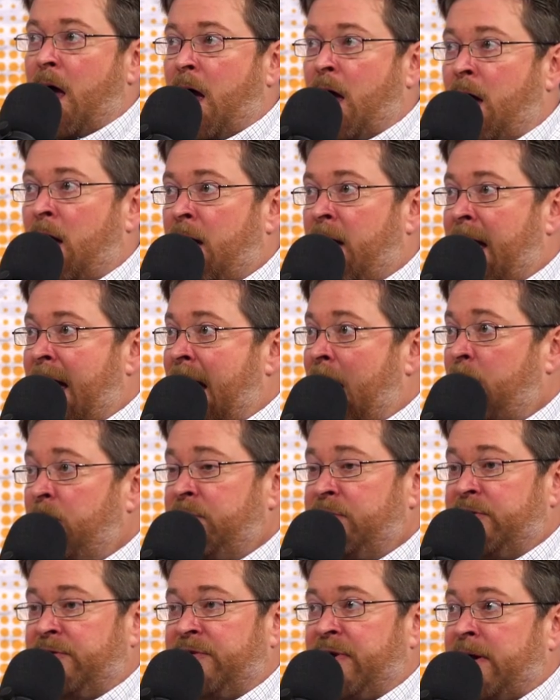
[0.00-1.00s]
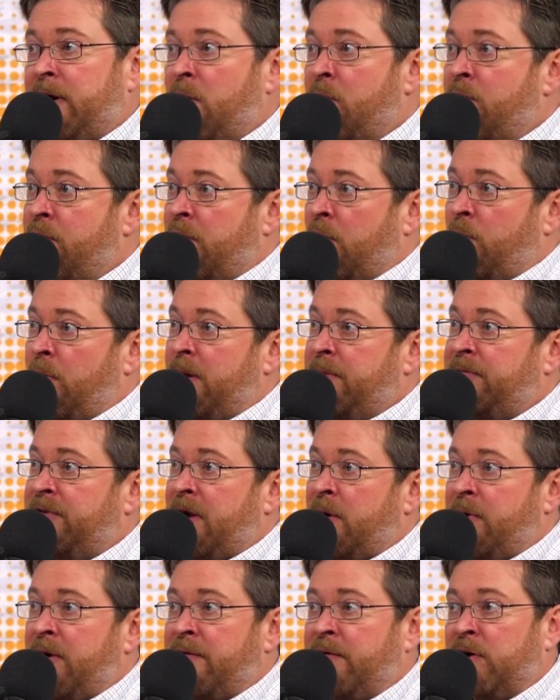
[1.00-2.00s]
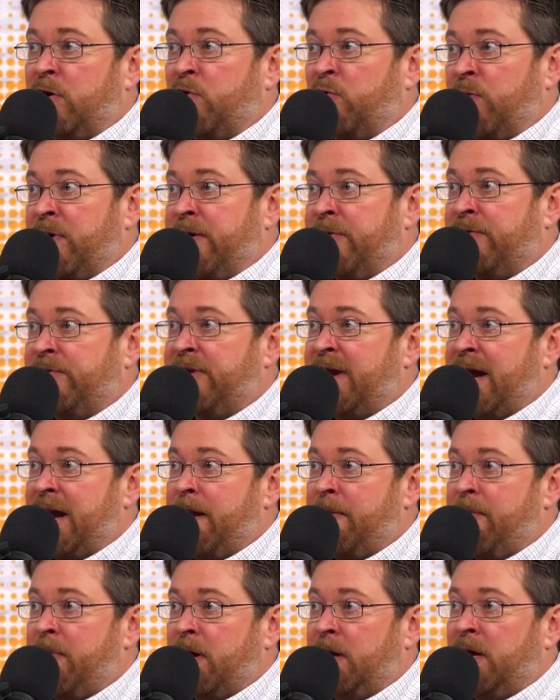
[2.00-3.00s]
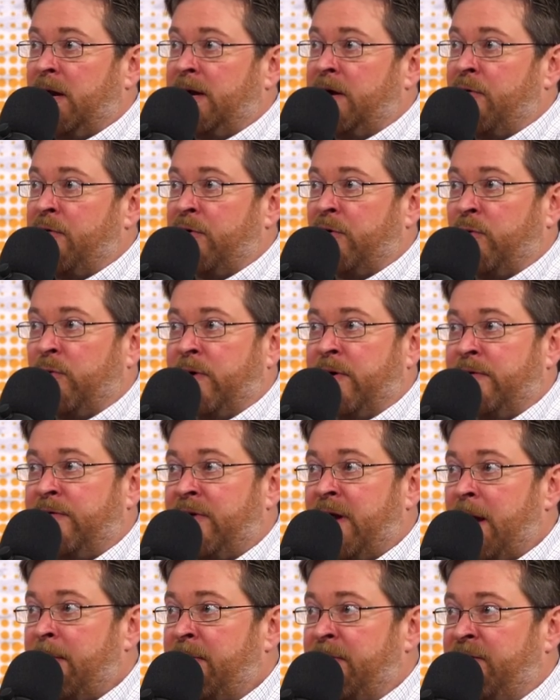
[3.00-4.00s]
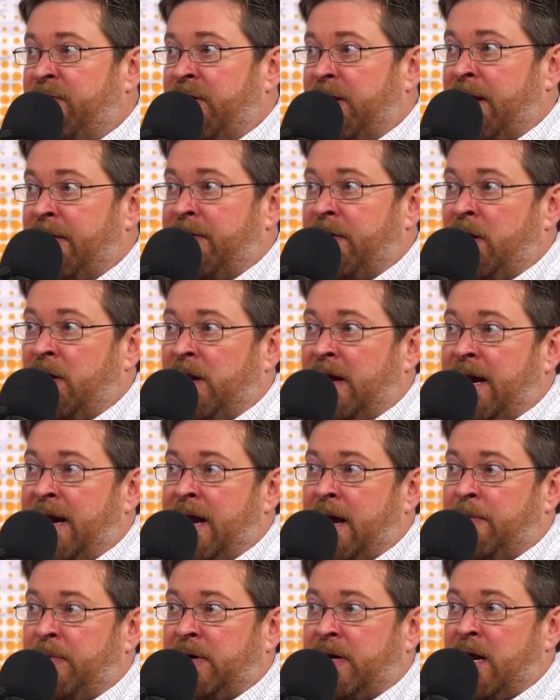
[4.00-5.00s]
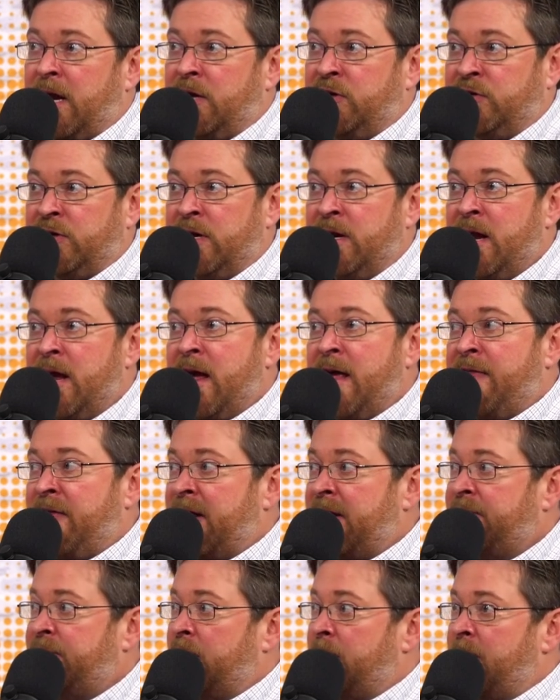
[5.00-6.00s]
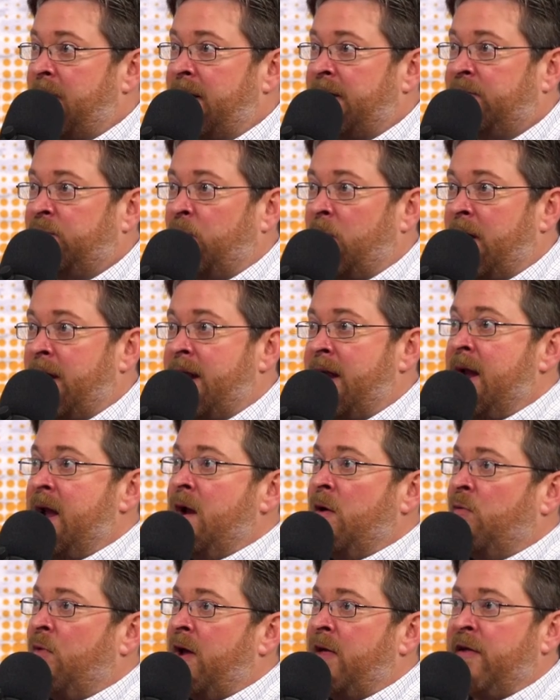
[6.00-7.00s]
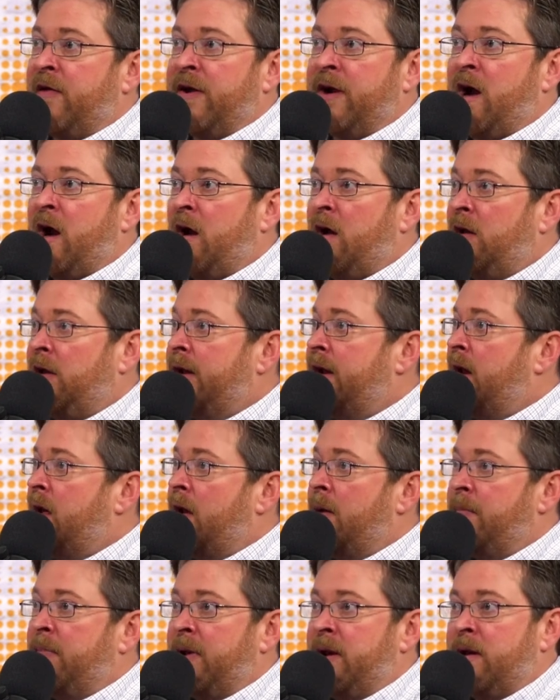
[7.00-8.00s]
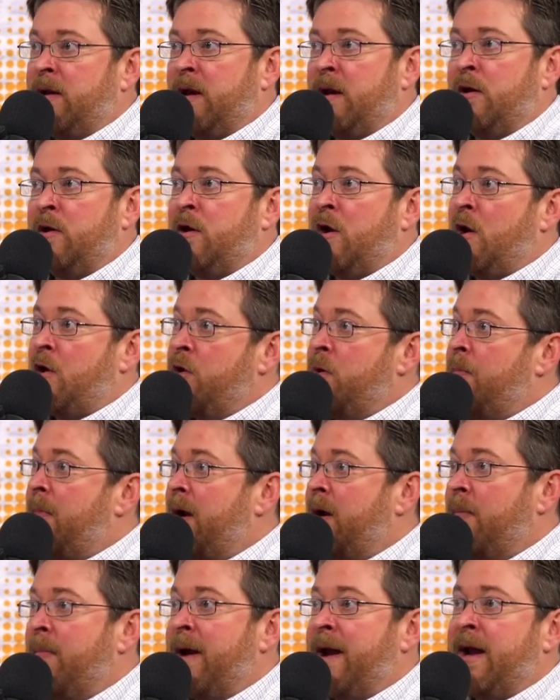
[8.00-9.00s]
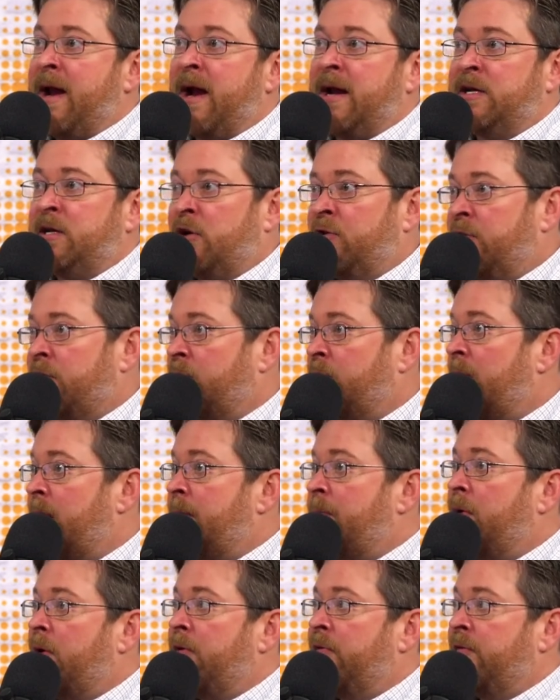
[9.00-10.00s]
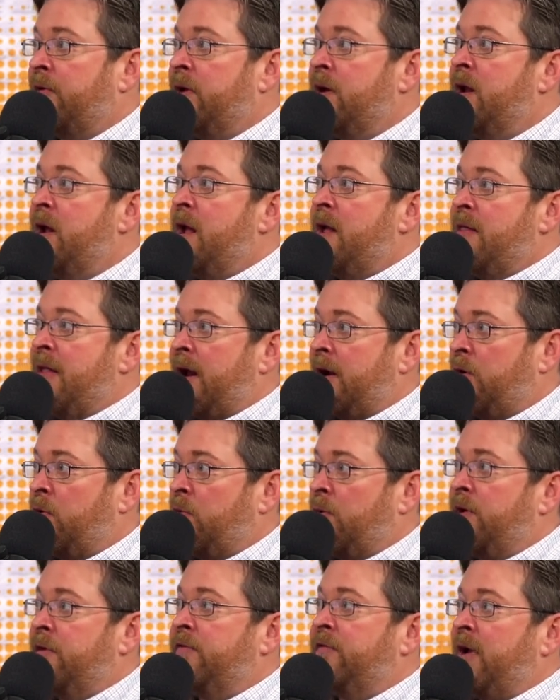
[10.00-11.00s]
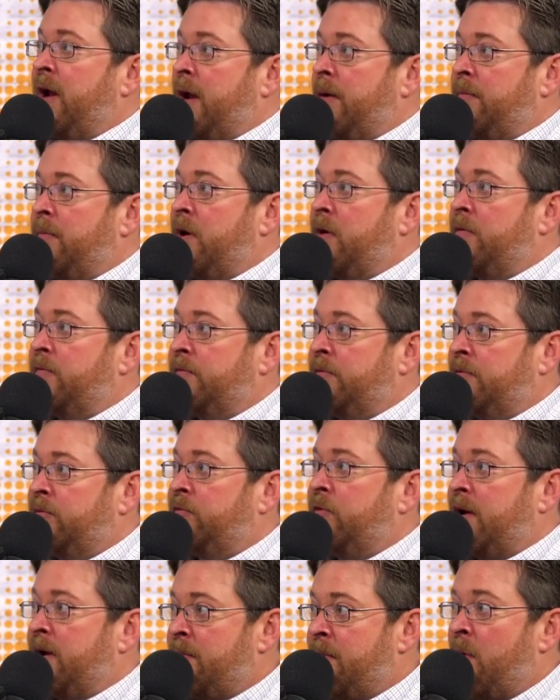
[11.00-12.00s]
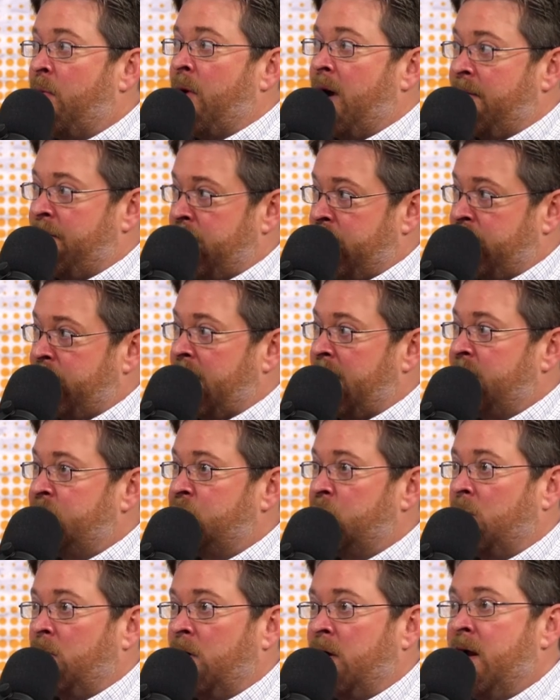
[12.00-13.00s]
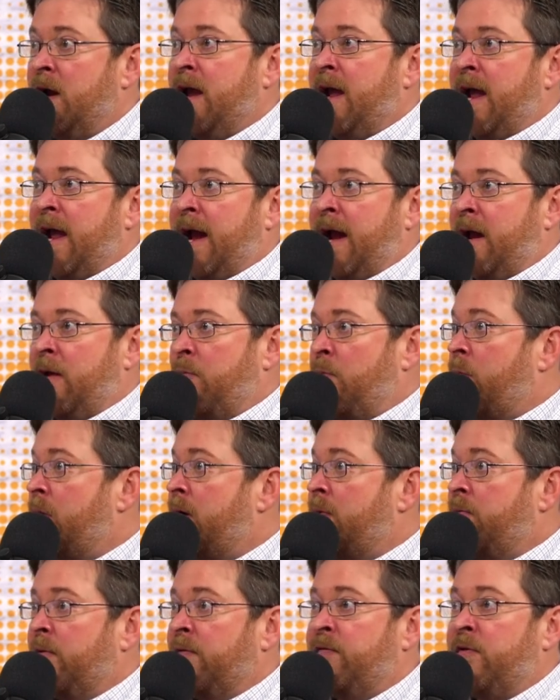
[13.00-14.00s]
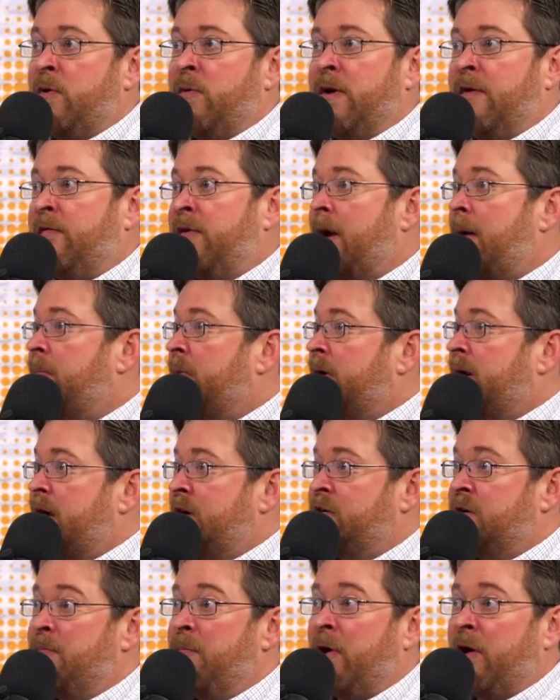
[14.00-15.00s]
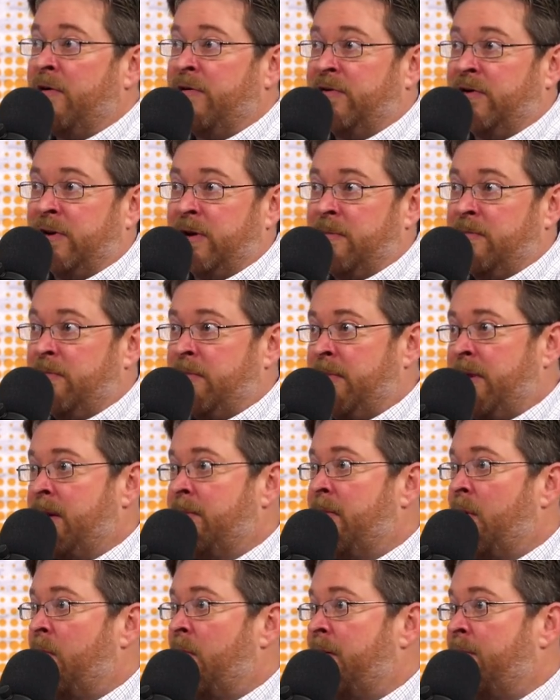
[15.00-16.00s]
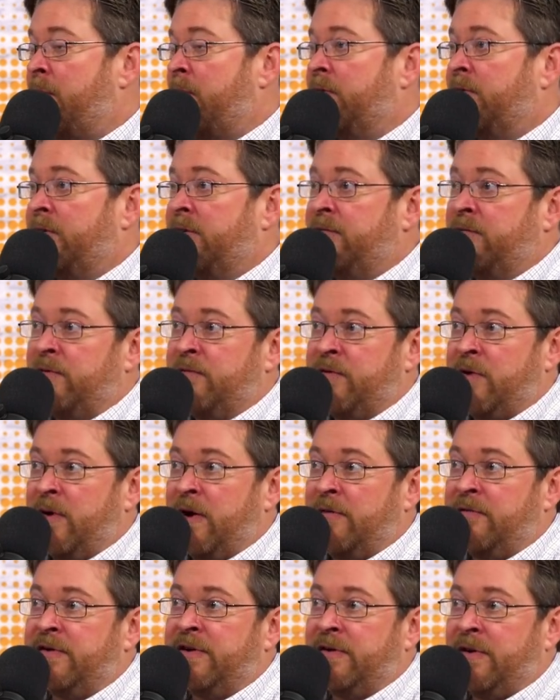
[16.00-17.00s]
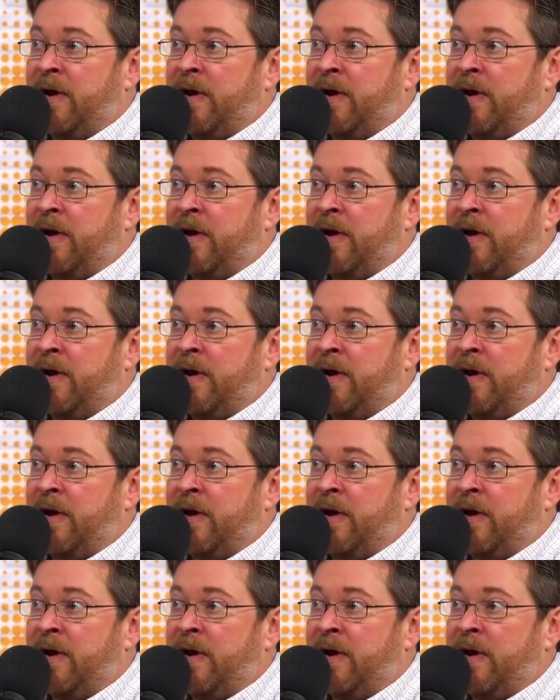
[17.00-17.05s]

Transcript: I would just say go on our website. We have a careers tab. Mm-hmm. Click on the careers tab and fill out the online application. Okay, that's the best way. Yeah. Rather than calling up and you know, you may or may not talk to the right person. That careers tab goes straight to my wife, who's HR, and we review every application personally. Me and my wife personally review every